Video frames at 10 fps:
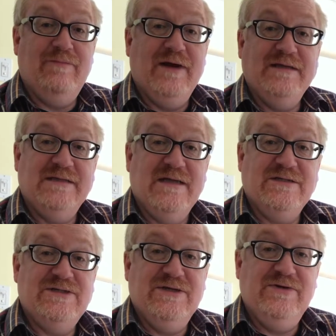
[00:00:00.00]
that brings
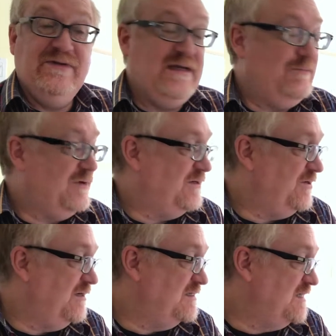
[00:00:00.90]
us to the
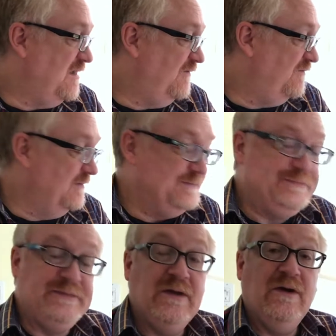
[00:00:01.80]
printer itself.
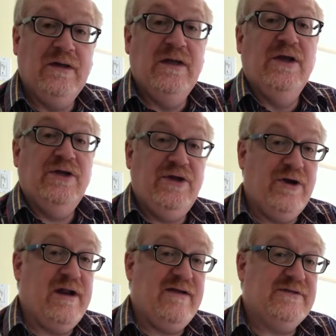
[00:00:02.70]

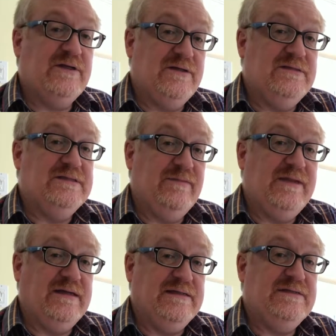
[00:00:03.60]
You're going to have to learn some
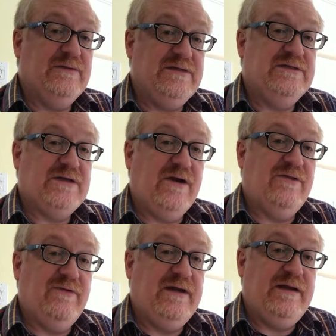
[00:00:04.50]
things when you
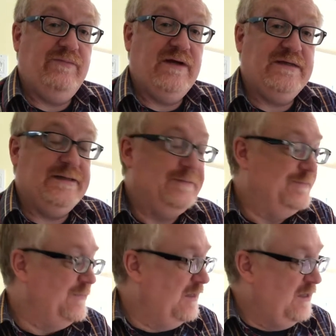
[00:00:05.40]
start 3D printing.
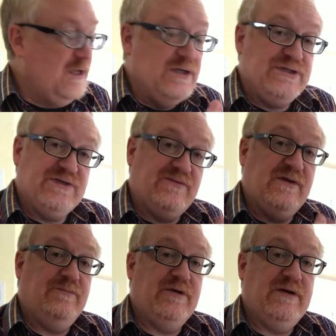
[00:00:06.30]
Just for
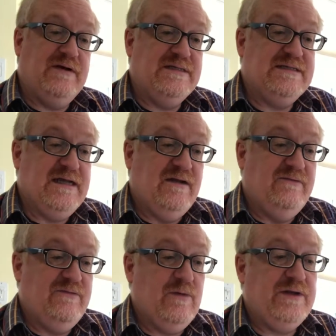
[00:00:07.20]
the printer
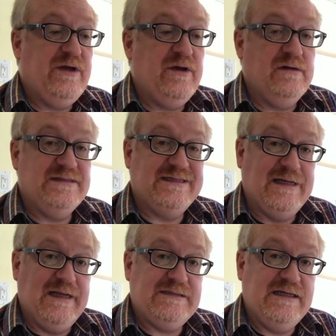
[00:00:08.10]
itself, when you're
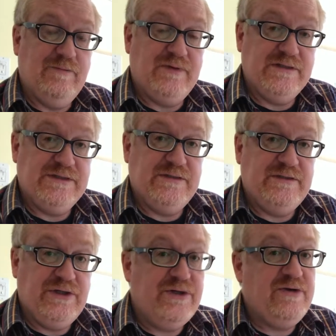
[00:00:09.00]
selecting a printer,
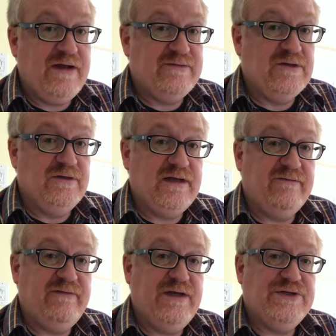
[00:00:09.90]
you do have to look
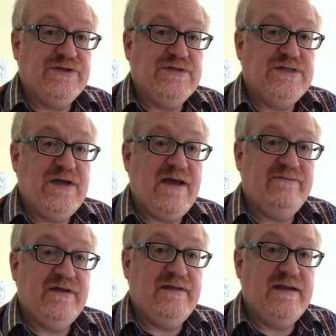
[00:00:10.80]
at features. You
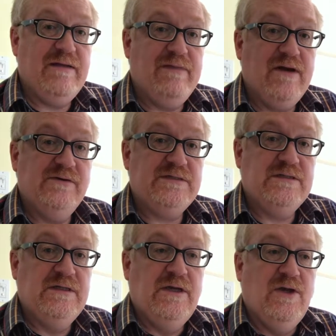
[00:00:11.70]
have to think about
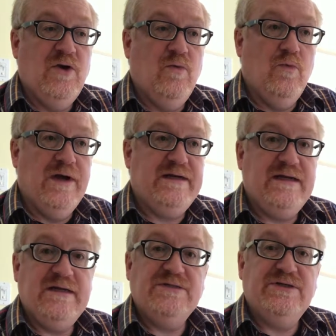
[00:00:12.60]
what
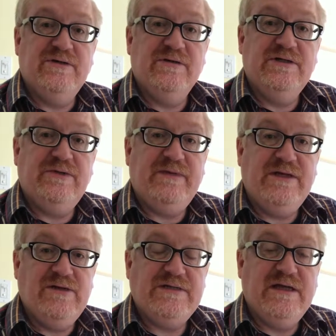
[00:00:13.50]
it is you're going to be
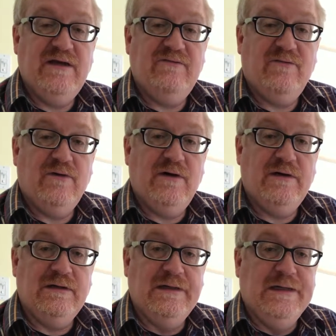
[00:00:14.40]
using it
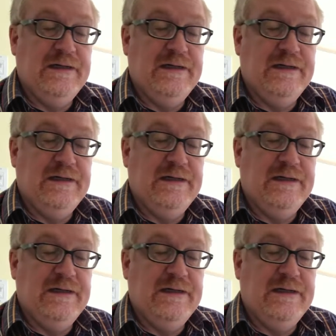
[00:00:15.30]
for.